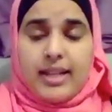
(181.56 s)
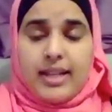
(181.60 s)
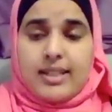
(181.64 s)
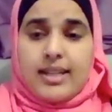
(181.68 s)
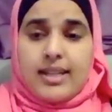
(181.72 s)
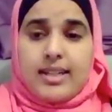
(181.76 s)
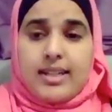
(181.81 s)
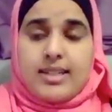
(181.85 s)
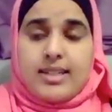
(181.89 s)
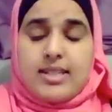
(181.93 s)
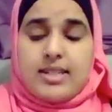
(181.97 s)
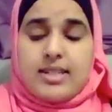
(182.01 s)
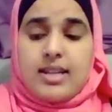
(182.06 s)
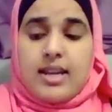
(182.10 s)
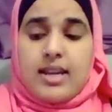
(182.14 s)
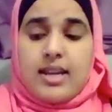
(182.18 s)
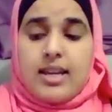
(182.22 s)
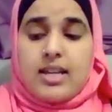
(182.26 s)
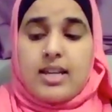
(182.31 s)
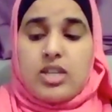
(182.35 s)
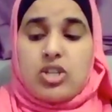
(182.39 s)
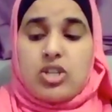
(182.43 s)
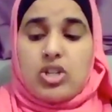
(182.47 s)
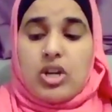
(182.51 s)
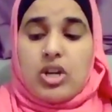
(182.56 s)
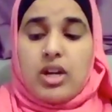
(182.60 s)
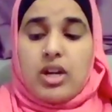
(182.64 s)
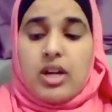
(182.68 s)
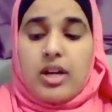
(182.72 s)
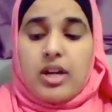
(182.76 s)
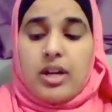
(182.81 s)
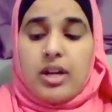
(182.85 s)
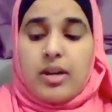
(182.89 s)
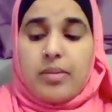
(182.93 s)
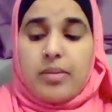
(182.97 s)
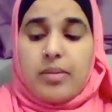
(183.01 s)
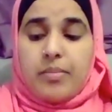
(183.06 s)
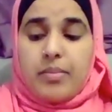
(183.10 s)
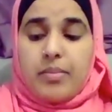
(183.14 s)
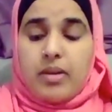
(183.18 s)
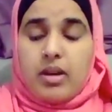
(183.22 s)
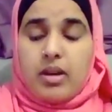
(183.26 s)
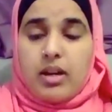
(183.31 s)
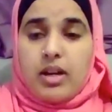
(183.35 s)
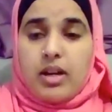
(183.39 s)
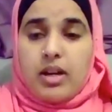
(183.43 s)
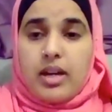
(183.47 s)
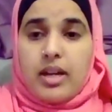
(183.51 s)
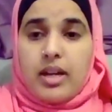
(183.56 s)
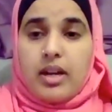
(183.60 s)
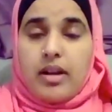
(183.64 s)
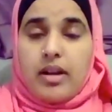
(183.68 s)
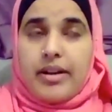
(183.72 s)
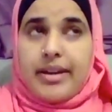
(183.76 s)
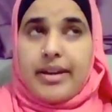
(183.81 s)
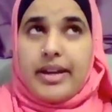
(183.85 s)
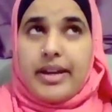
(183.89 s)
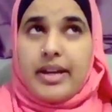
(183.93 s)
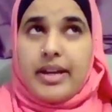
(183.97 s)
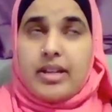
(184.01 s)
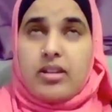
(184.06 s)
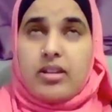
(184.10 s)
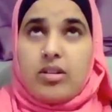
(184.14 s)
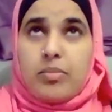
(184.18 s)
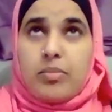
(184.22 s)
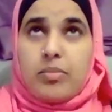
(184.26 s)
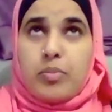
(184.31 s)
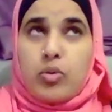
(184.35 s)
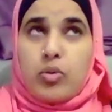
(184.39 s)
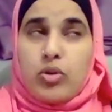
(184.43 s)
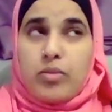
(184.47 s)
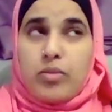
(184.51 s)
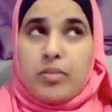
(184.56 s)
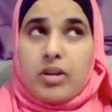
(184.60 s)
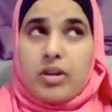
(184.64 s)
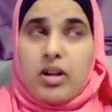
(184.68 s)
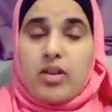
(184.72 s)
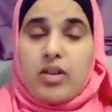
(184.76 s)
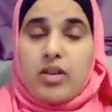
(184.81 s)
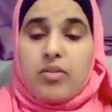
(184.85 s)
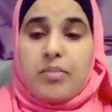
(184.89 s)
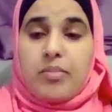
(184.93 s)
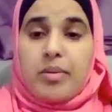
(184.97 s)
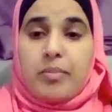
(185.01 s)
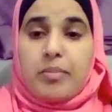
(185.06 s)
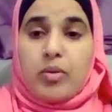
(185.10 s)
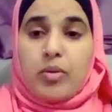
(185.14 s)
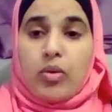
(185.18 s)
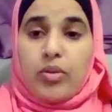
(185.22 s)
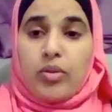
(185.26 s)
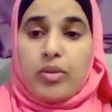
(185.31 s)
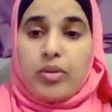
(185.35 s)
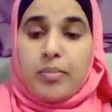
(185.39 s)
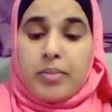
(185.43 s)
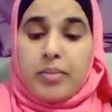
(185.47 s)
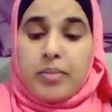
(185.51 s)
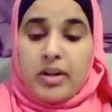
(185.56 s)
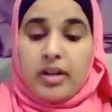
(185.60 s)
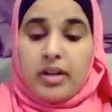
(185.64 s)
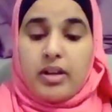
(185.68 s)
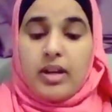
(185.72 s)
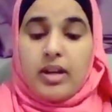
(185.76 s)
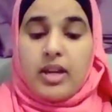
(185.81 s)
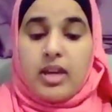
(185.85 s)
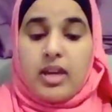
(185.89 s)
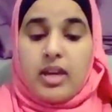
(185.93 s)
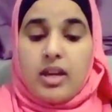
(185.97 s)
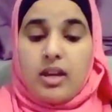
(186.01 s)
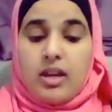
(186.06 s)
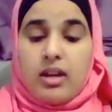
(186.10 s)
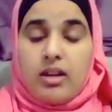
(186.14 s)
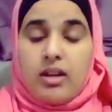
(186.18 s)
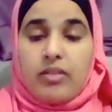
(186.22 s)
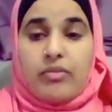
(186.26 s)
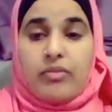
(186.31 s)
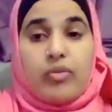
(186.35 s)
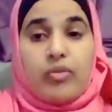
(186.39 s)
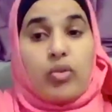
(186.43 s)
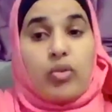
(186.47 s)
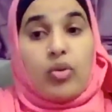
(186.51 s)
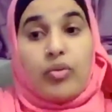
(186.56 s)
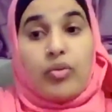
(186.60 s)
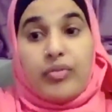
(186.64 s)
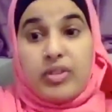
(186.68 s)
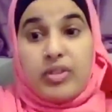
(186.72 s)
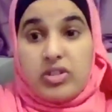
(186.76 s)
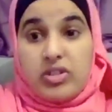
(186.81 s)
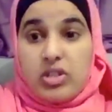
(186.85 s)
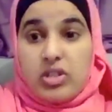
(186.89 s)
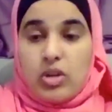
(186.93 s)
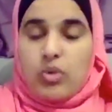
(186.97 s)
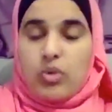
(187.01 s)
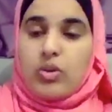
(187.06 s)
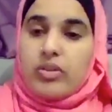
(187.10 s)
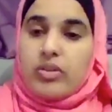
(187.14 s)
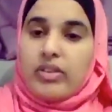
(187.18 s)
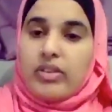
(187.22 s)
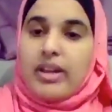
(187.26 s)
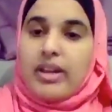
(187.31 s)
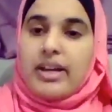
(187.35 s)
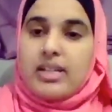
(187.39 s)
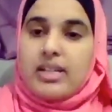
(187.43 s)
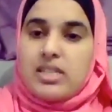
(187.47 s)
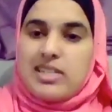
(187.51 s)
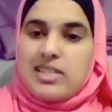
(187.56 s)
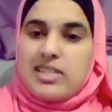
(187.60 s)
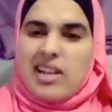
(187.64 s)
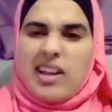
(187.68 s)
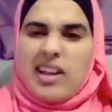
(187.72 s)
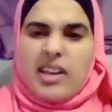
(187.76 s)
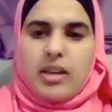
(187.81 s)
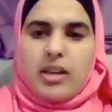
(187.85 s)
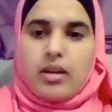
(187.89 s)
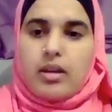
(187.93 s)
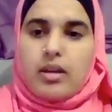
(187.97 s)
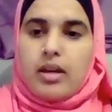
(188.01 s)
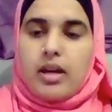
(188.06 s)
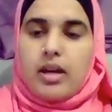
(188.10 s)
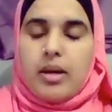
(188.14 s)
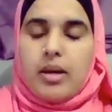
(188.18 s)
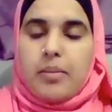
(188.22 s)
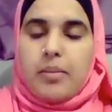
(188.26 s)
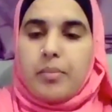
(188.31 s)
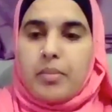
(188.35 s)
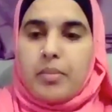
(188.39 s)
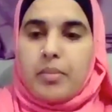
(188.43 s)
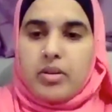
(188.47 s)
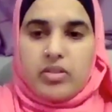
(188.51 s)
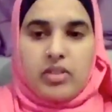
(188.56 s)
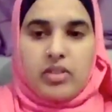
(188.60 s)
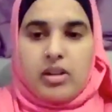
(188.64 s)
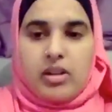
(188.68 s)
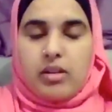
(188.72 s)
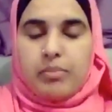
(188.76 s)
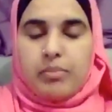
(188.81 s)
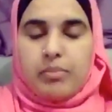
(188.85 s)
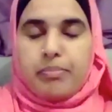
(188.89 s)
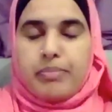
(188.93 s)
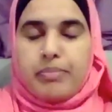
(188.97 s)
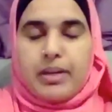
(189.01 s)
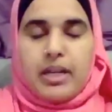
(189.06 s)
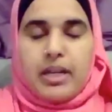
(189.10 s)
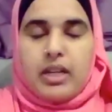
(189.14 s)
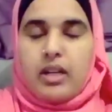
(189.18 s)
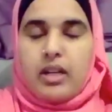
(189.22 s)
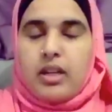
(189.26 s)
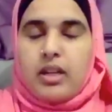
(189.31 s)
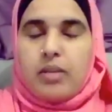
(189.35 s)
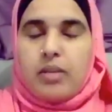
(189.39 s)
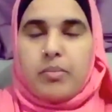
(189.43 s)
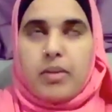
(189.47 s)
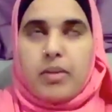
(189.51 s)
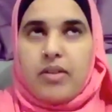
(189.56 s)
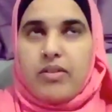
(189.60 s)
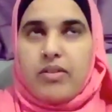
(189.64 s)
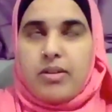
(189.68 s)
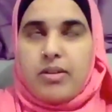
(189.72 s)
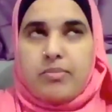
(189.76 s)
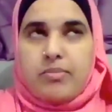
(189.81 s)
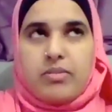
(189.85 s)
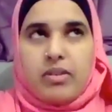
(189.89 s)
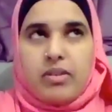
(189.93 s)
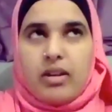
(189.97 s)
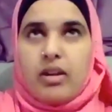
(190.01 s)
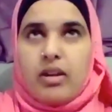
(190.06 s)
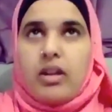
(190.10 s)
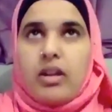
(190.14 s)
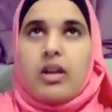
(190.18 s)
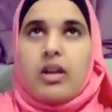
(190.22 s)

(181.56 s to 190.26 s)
that stage. And I had an appointment, I remember, on the Monday for physio because I had slight muscle pain in my ribs. And